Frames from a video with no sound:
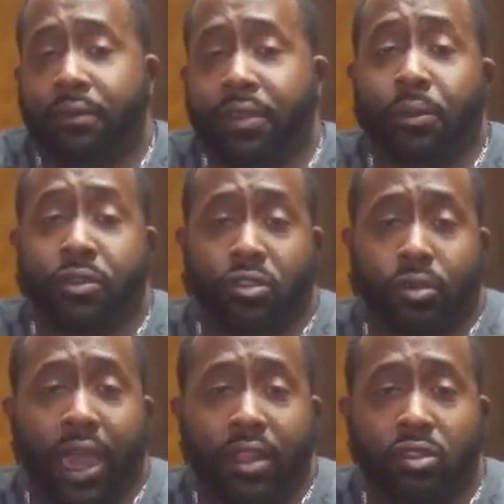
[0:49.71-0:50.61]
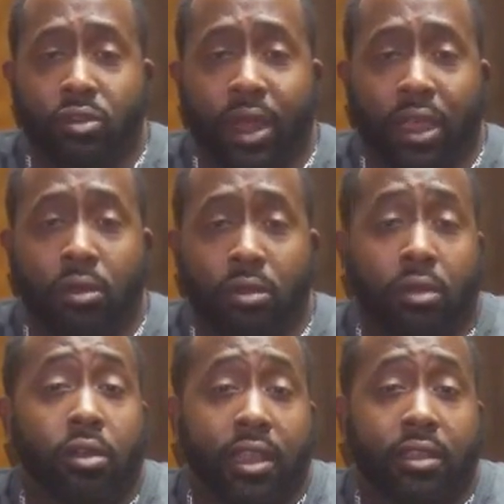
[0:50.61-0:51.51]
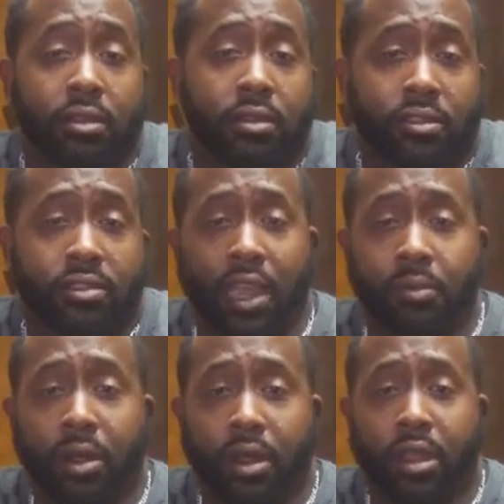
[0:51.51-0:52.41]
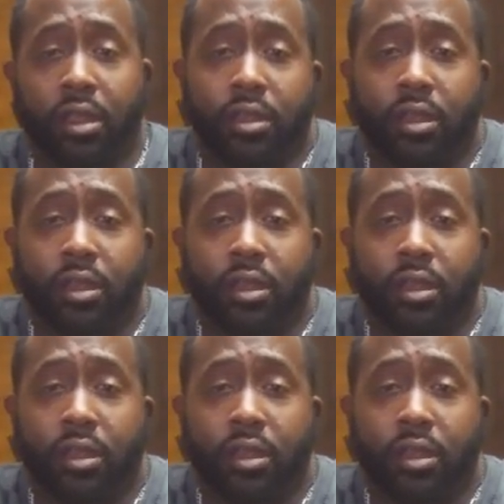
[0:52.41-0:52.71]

It was the ride to Raccoon Creek State Park.